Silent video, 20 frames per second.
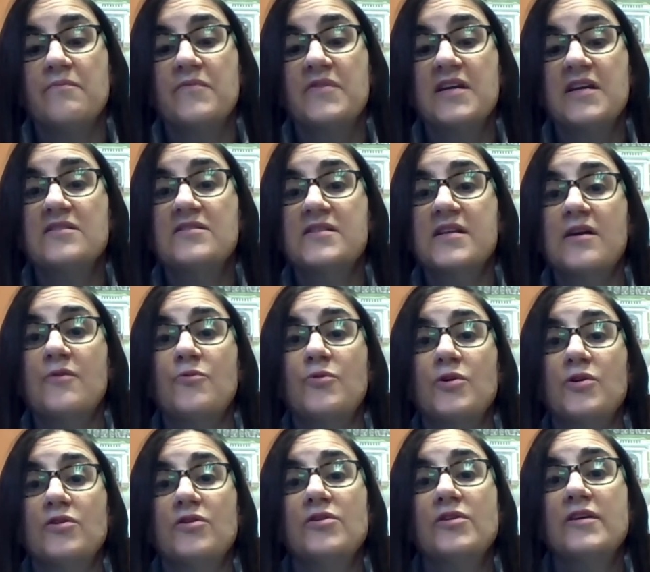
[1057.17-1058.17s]
Things that
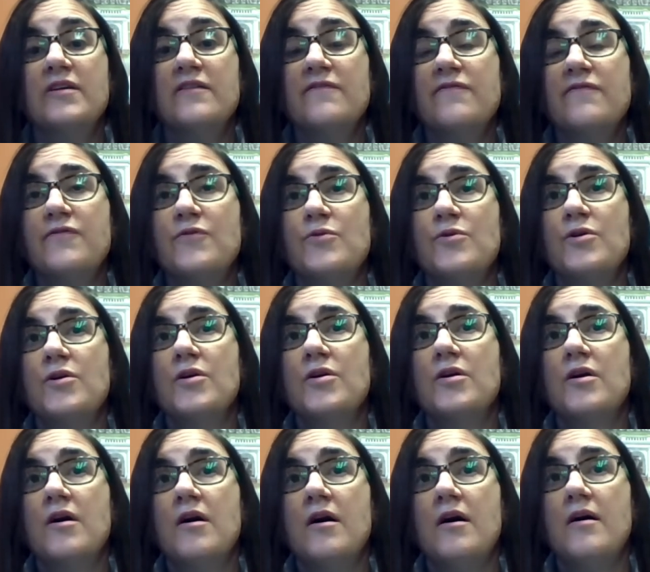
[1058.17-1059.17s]
we're looking
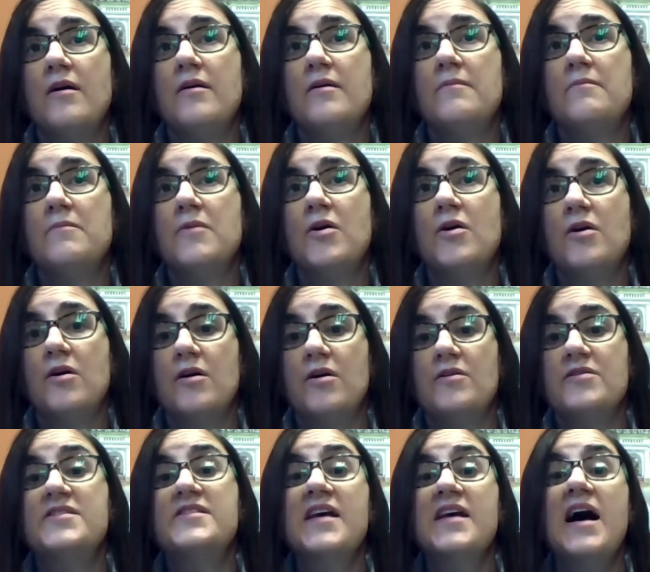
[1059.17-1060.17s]
for
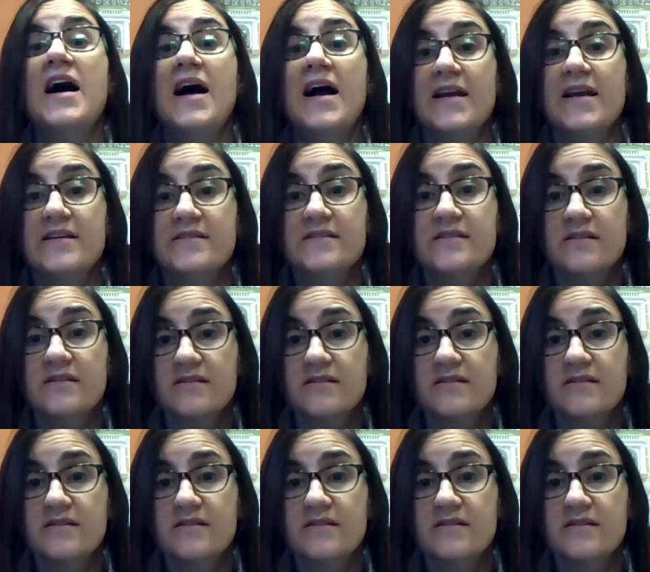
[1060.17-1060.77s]
are size.